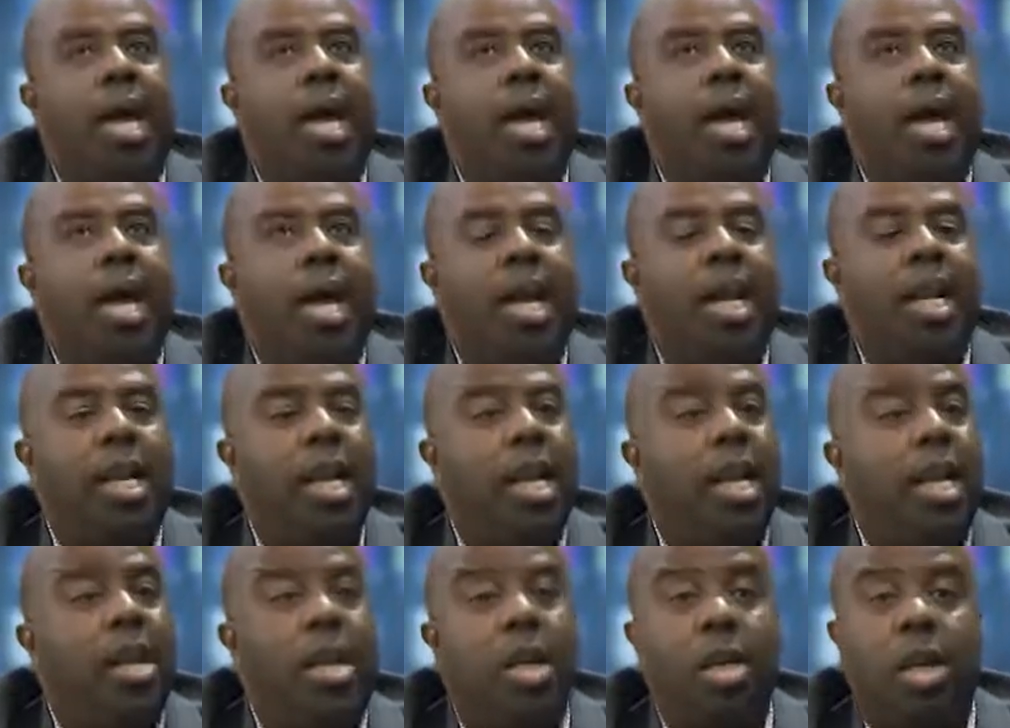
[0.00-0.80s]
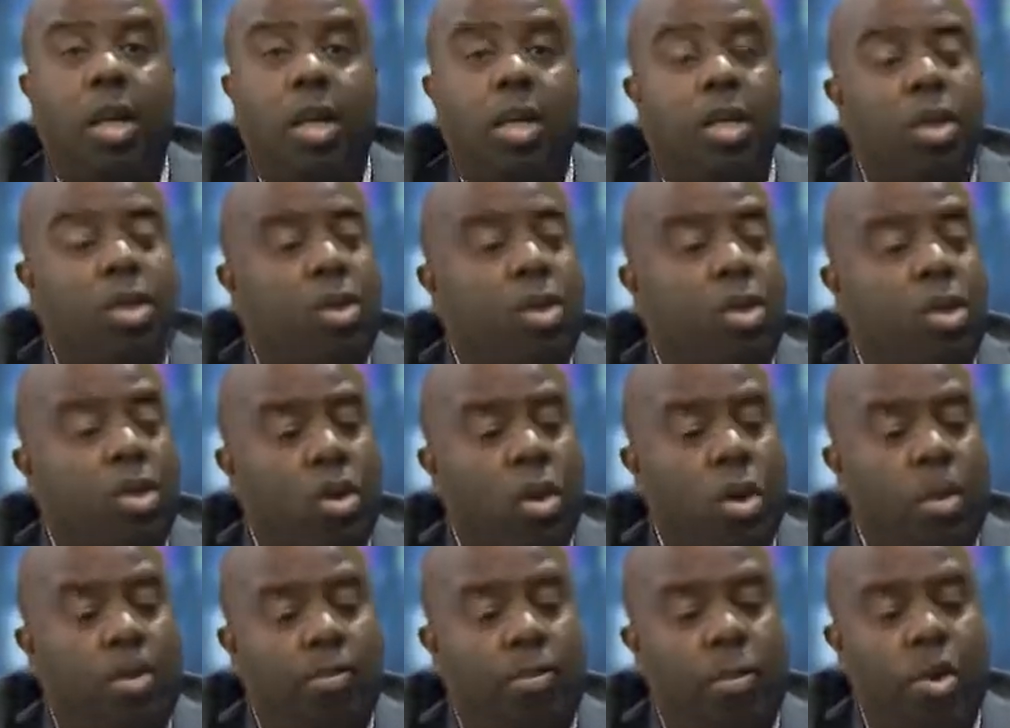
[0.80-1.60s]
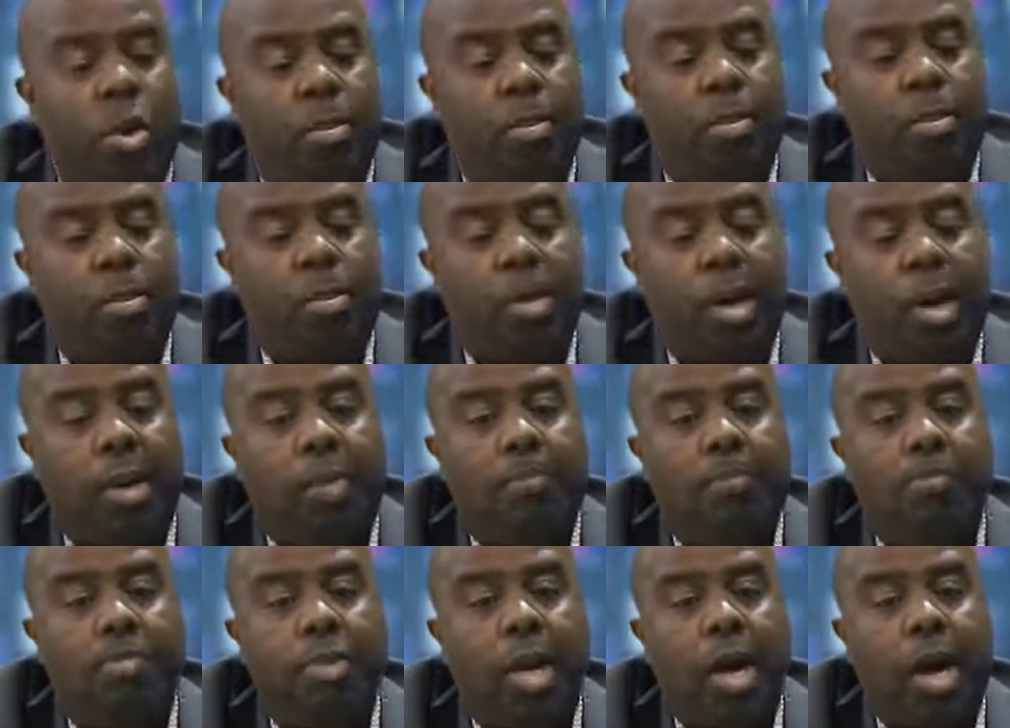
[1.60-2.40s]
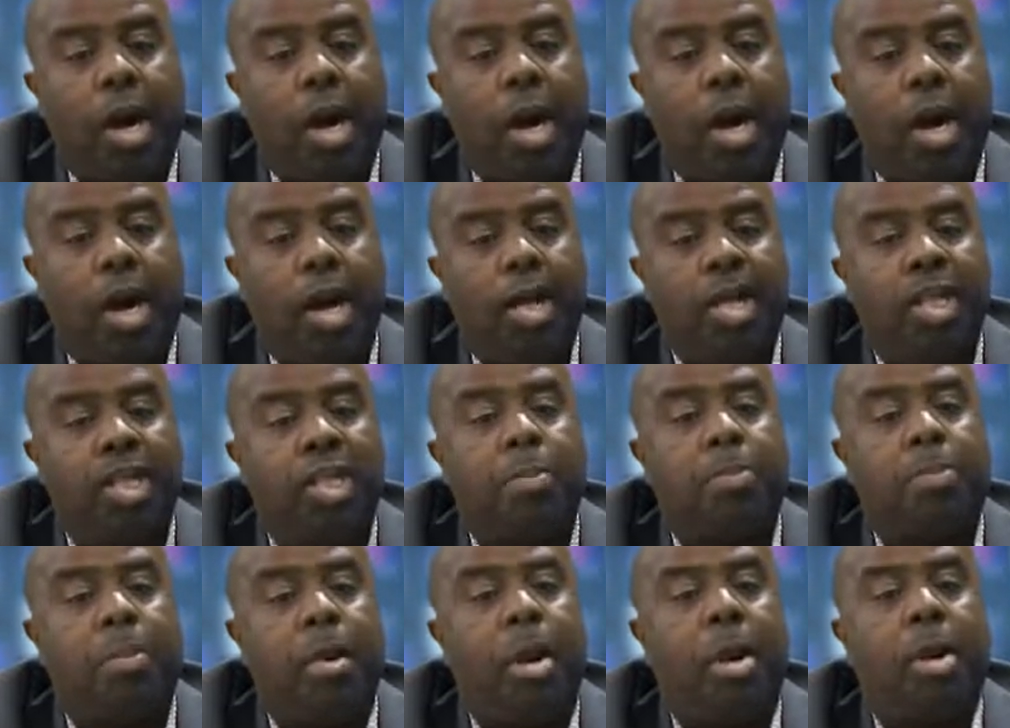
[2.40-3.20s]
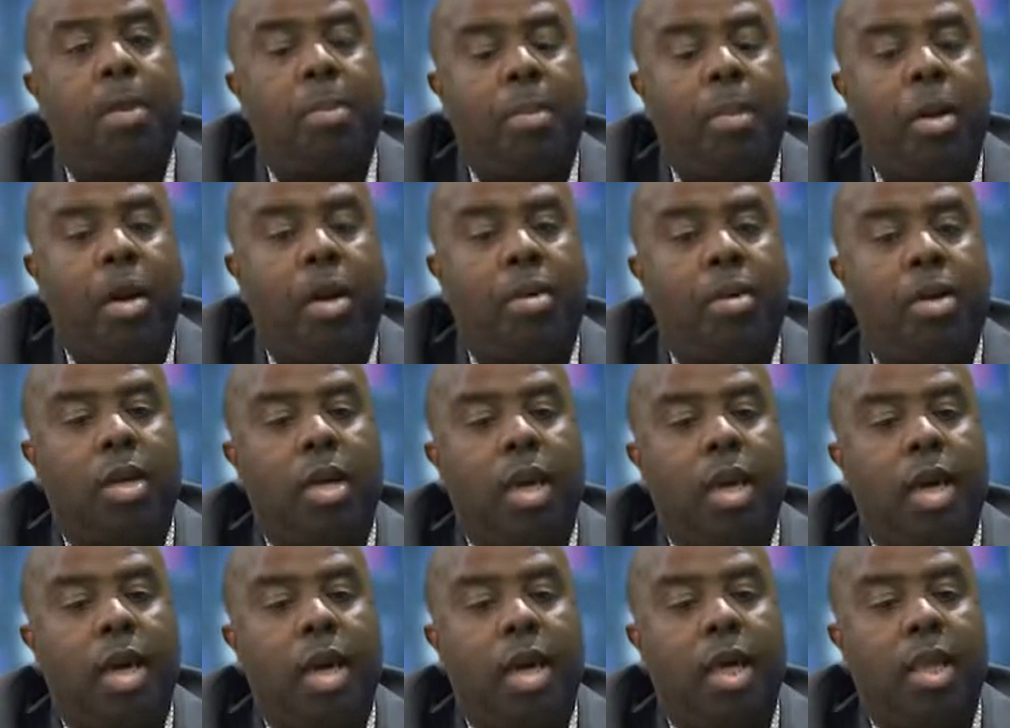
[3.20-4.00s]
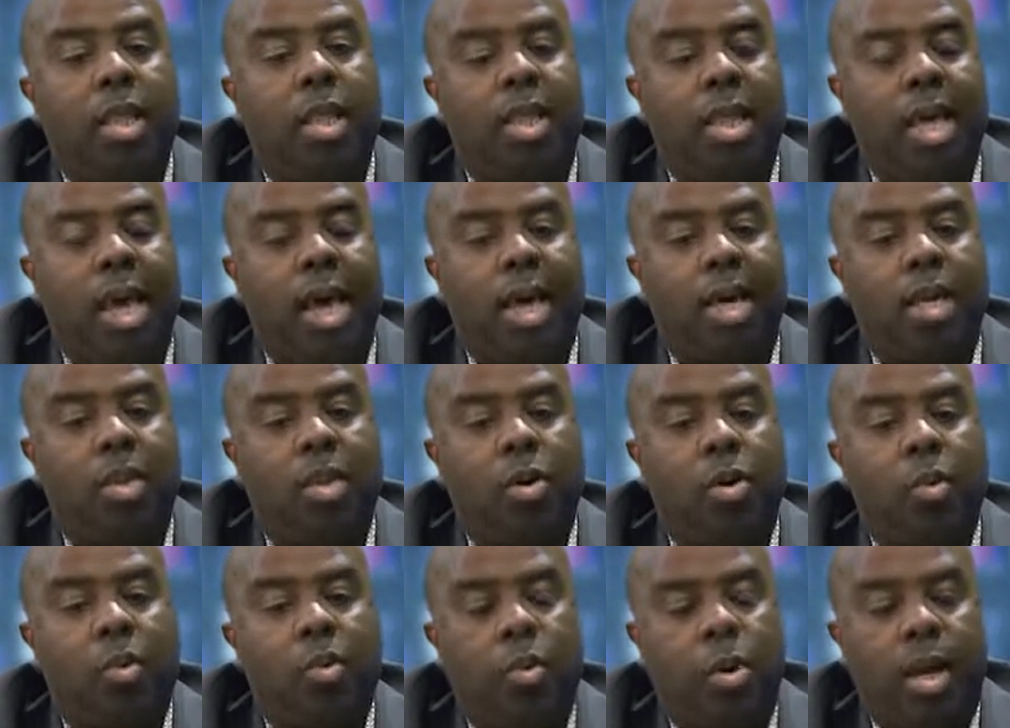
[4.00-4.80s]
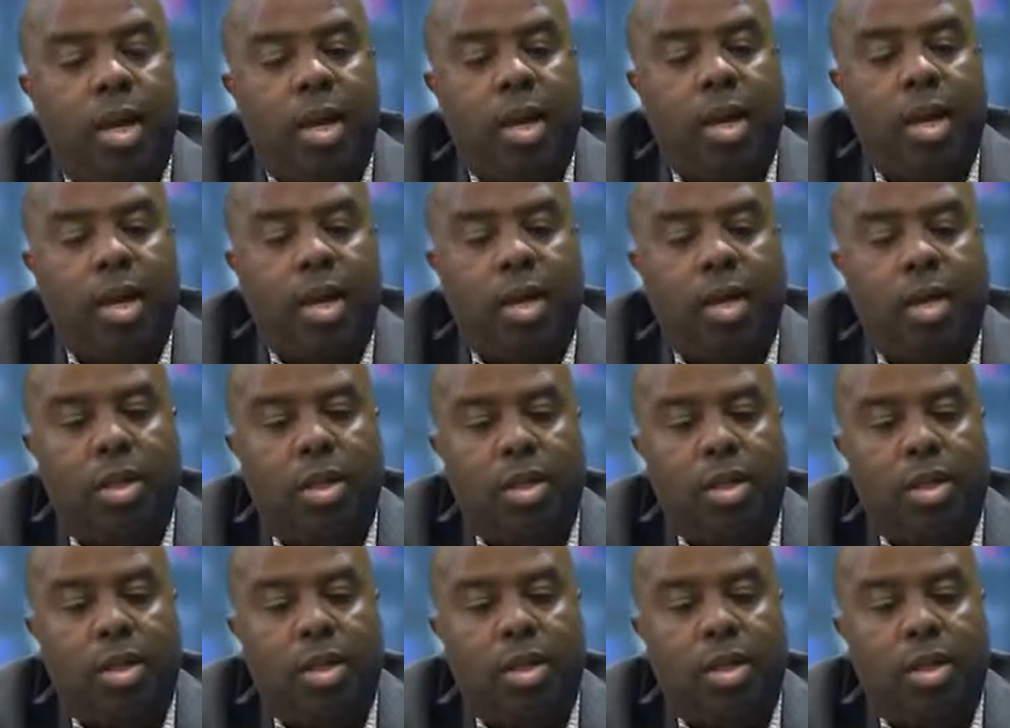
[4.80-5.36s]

And to your very point, it's paramount that we